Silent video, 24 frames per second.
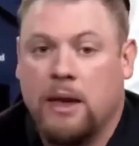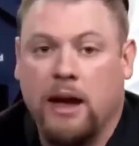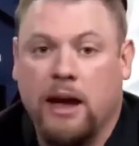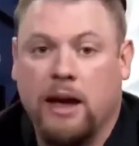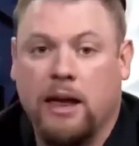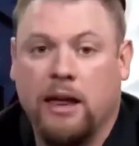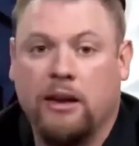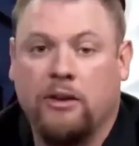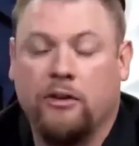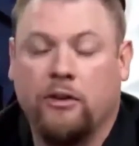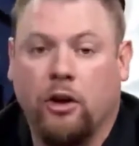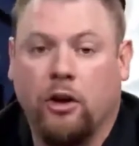
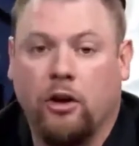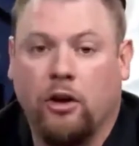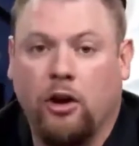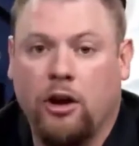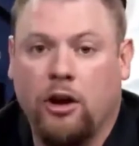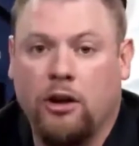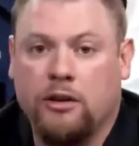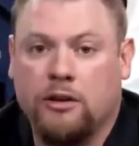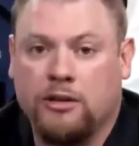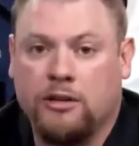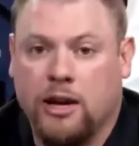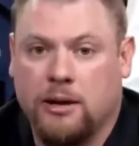And a lot
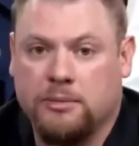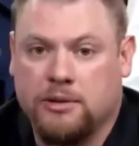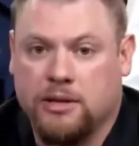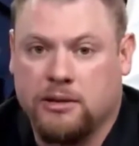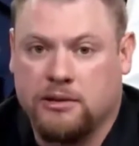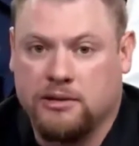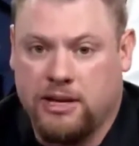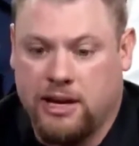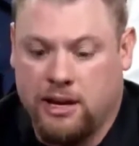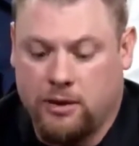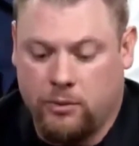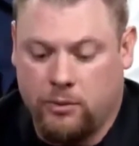of the times they'll
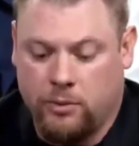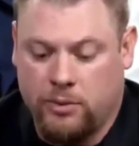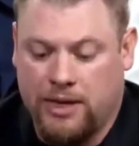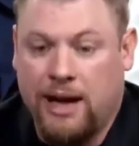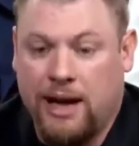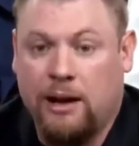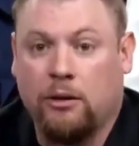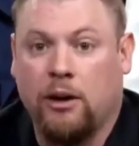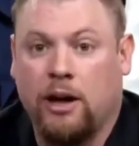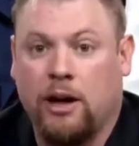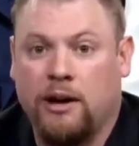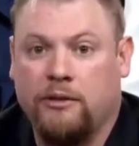say
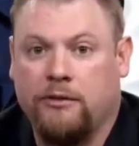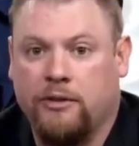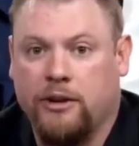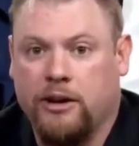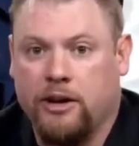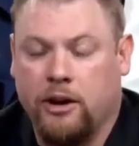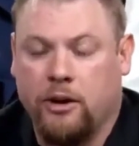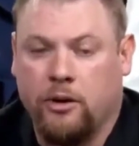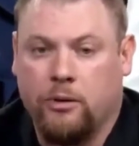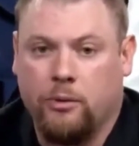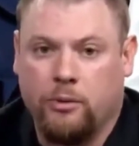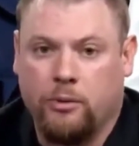without live video,